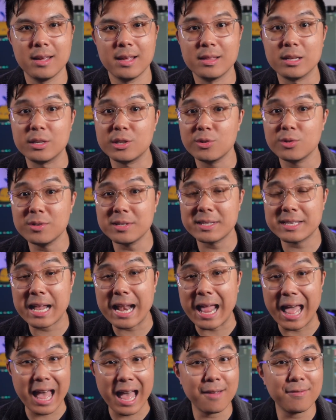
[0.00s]
The students that
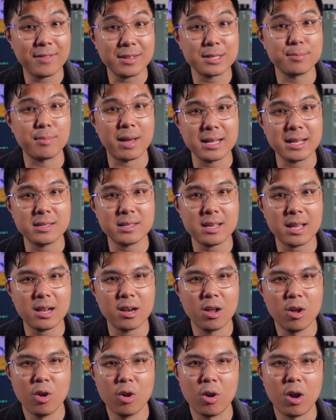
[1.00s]
have this
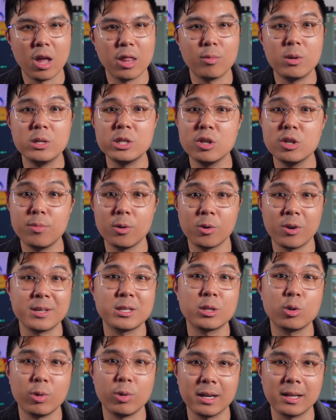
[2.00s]
mindset are the ones who
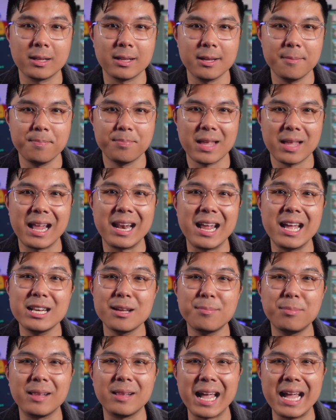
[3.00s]
progress quickly and end
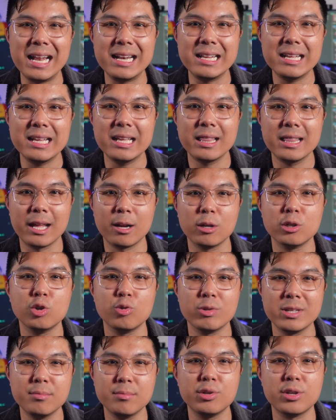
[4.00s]
up landing their
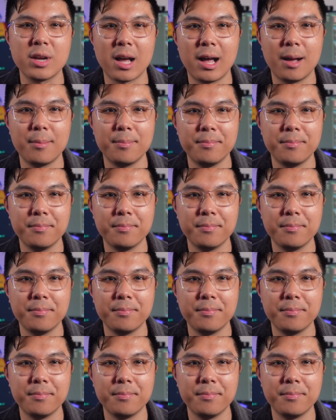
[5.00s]
dream job.